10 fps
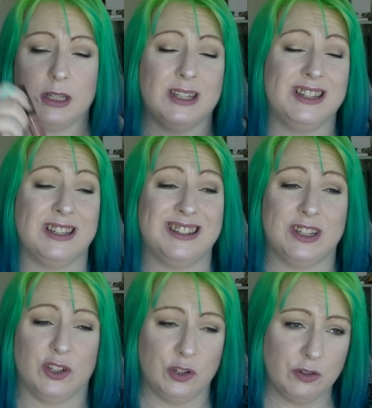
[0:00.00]
This is
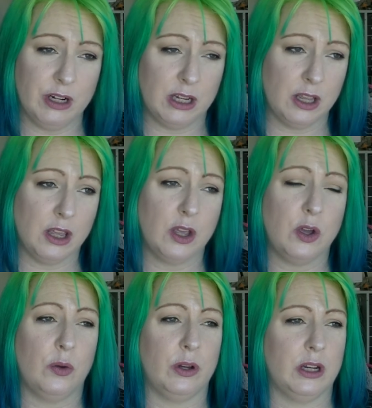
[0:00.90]
Zurich,
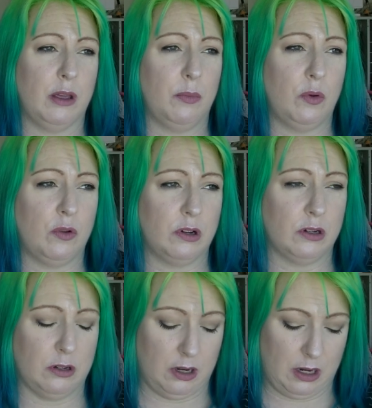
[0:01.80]
which I bought
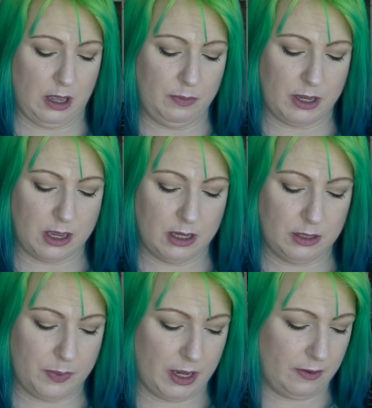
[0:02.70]
a couple of years
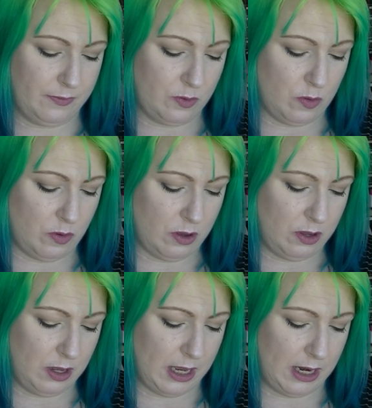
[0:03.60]
back for
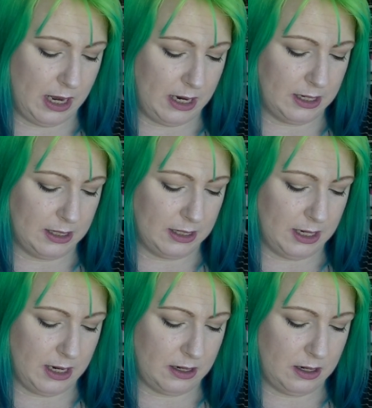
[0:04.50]
an A to Z,